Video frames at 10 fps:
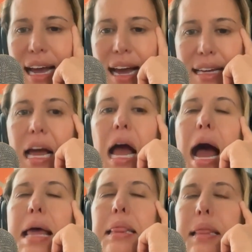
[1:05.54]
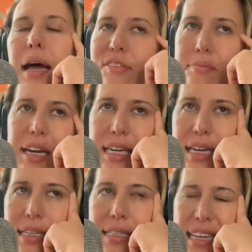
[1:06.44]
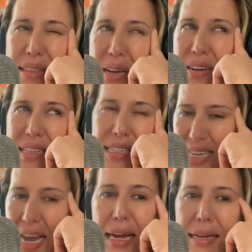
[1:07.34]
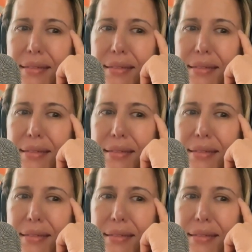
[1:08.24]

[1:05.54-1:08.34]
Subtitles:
Like, I love my kids, and they're insane.